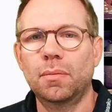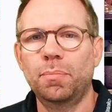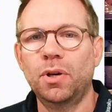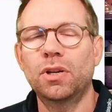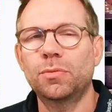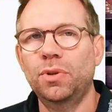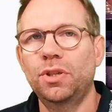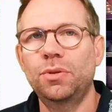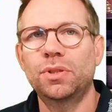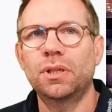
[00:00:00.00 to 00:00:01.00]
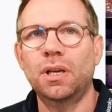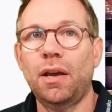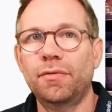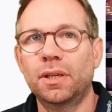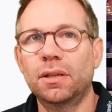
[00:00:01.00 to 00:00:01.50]
because we are
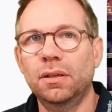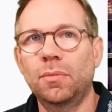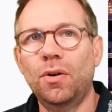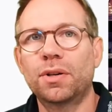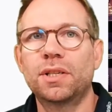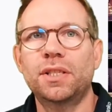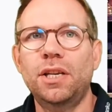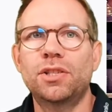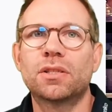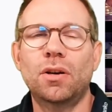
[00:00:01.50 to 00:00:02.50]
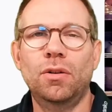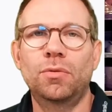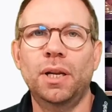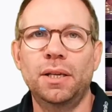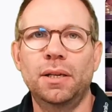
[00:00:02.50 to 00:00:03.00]
having organizations
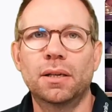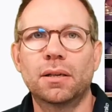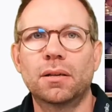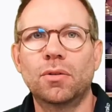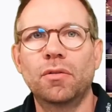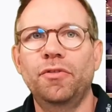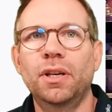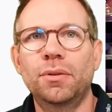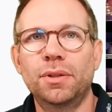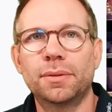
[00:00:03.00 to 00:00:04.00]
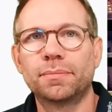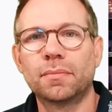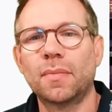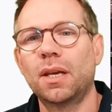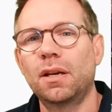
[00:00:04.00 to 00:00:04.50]
already configured,
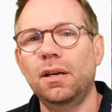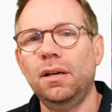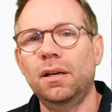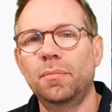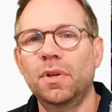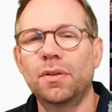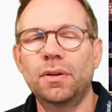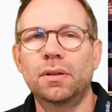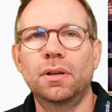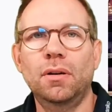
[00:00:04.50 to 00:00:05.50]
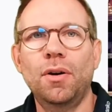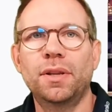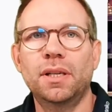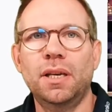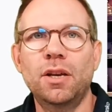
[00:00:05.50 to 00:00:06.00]
the
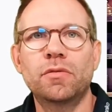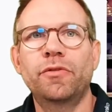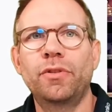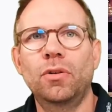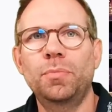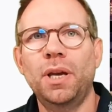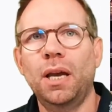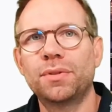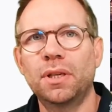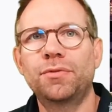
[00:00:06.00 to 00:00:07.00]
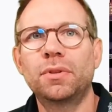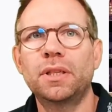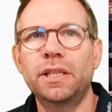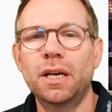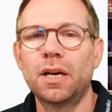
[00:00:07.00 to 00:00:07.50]
authentication flow behaves
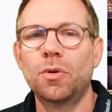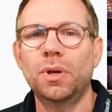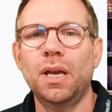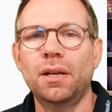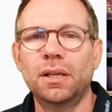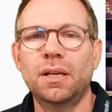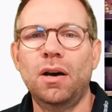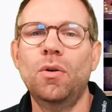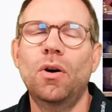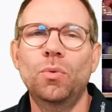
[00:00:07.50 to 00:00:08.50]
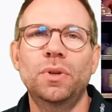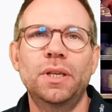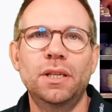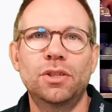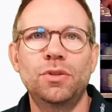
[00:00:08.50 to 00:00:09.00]
differently. We're getting now
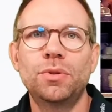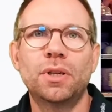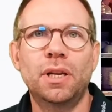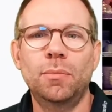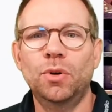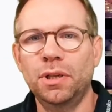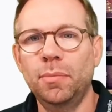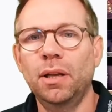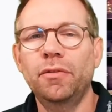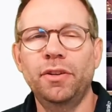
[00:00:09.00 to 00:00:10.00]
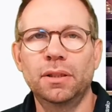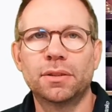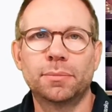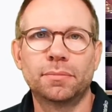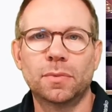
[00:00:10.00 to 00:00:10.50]
only a username or email
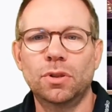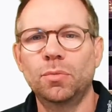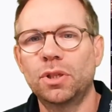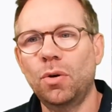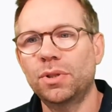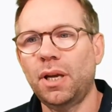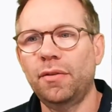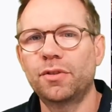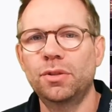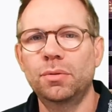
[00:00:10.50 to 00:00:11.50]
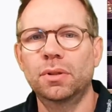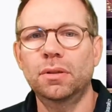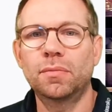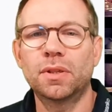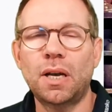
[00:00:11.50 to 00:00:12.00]
field. So we don't have
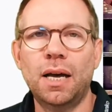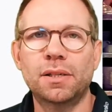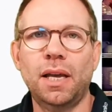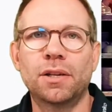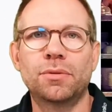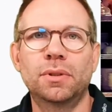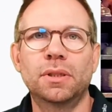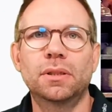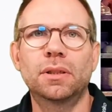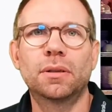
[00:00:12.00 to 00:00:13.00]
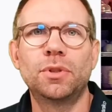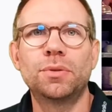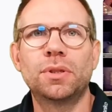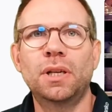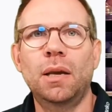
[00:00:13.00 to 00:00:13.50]
to, we can't enter a
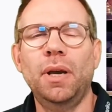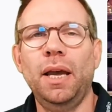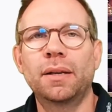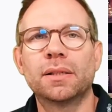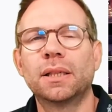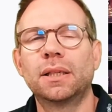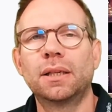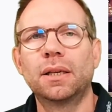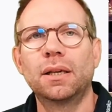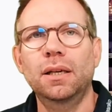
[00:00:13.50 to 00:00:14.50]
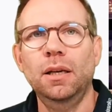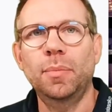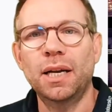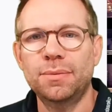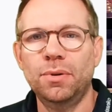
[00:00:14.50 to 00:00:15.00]
username and a
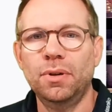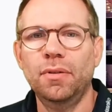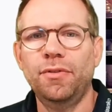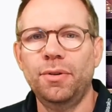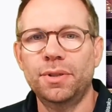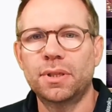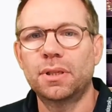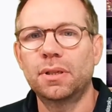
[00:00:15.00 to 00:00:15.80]
password on the first